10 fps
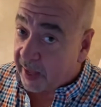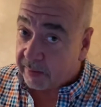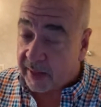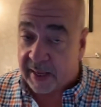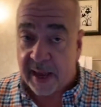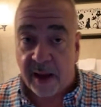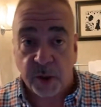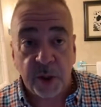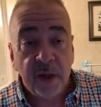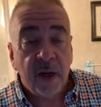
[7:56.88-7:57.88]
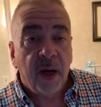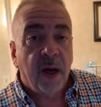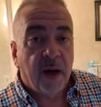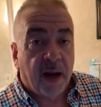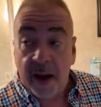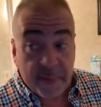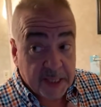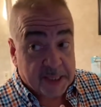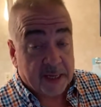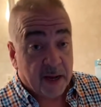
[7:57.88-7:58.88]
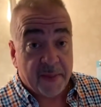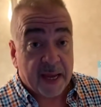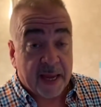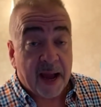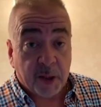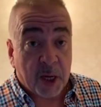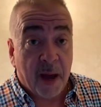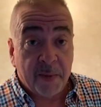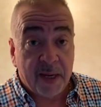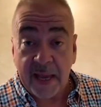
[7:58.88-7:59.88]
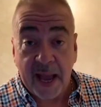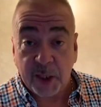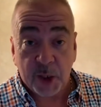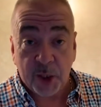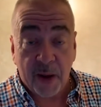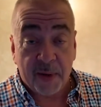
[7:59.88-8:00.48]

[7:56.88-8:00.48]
of that couch. I'm not sitting on that couch. I'm going to catch